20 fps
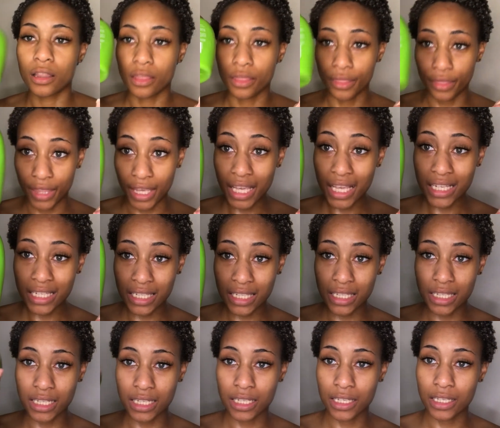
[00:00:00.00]

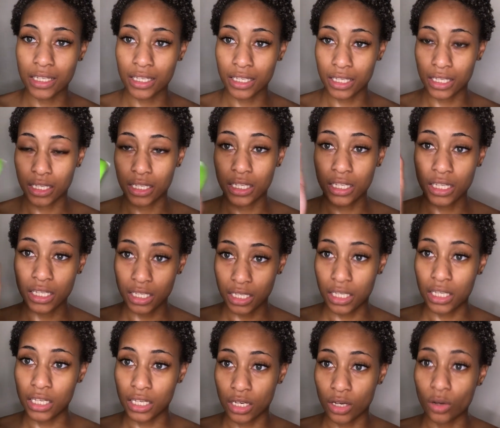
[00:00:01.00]
this
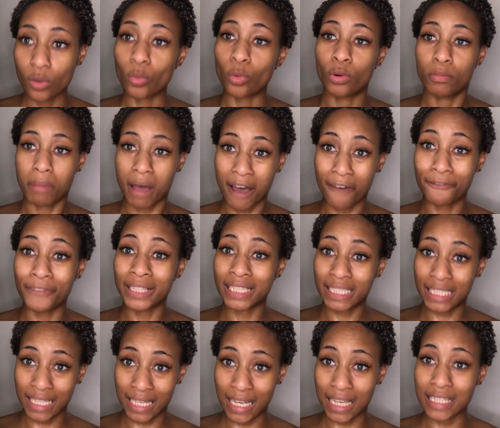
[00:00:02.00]
would buy
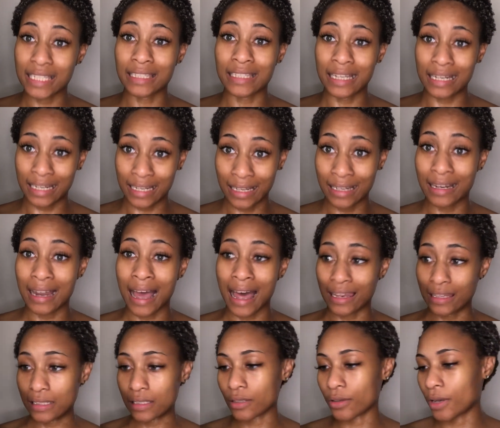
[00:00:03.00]
$15,
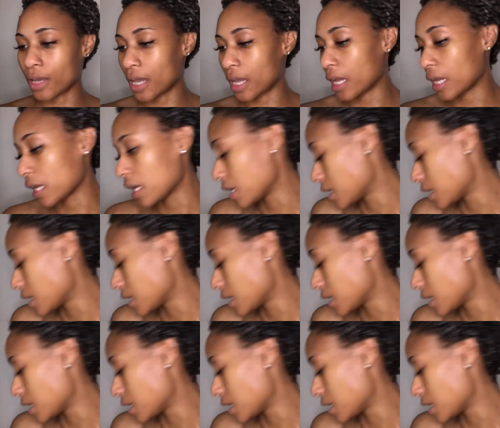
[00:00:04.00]
$16. Okay.